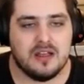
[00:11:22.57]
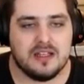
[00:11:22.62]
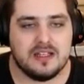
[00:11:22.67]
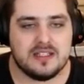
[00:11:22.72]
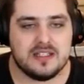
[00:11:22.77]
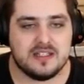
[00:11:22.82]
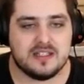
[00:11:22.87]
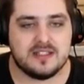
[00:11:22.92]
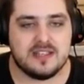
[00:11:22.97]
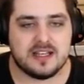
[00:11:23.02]

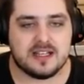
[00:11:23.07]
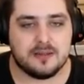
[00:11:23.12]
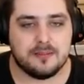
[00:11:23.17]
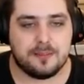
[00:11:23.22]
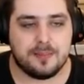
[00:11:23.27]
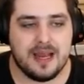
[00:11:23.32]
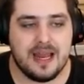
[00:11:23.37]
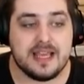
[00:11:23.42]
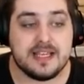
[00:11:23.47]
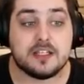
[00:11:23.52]
it's in second
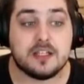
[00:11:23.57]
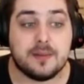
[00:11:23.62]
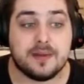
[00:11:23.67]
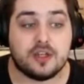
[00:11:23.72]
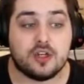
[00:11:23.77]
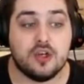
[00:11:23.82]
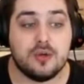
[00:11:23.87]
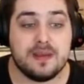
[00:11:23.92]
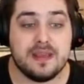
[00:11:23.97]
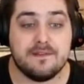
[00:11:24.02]
place. I mean,
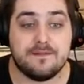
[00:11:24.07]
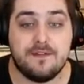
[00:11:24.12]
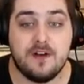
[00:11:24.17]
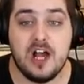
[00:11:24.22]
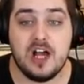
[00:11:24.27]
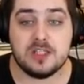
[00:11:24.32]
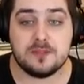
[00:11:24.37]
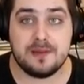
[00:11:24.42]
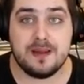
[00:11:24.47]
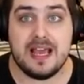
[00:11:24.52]
could it be in
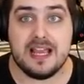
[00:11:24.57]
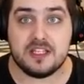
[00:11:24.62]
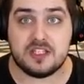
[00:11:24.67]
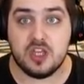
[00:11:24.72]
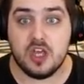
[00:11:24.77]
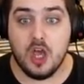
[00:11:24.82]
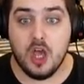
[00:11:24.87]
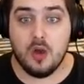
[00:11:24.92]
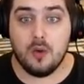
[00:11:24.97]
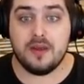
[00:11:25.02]
first
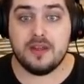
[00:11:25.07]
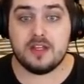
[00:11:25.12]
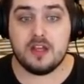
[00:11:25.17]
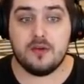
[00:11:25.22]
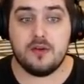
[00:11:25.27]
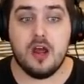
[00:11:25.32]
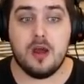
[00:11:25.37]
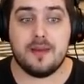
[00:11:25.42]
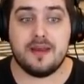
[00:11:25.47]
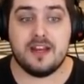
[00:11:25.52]
place? We
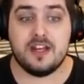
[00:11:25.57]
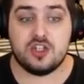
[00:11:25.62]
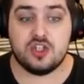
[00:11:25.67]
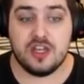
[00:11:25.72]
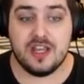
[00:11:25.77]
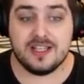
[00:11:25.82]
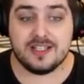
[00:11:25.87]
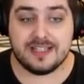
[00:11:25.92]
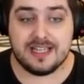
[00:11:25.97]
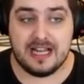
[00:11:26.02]
don't know. I mean,
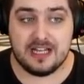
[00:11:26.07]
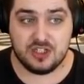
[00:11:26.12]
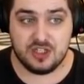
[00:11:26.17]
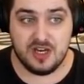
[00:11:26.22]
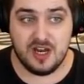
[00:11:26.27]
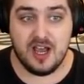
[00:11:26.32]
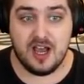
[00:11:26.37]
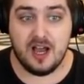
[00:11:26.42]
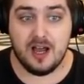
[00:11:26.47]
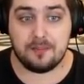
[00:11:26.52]
she is
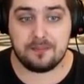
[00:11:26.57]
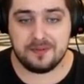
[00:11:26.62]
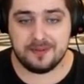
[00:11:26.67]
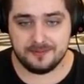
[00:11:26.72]
catching up.